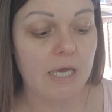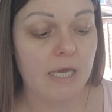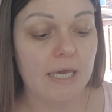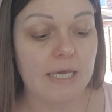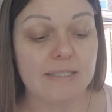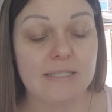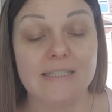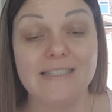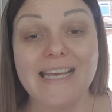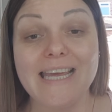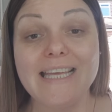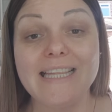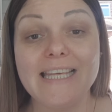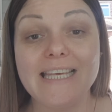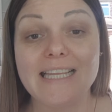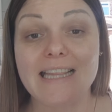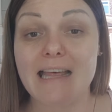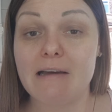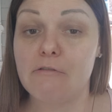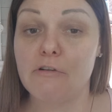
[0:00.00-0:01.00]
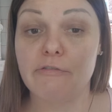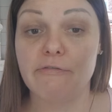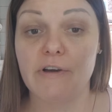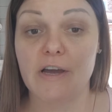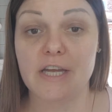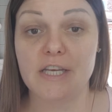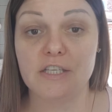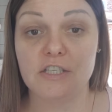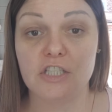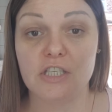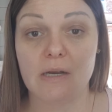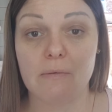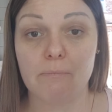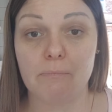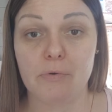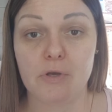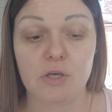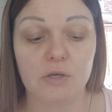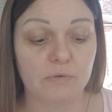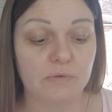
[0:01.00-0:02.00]
It's a daily clarifying
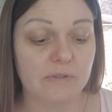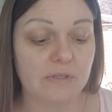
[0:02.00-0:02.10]
shampoo.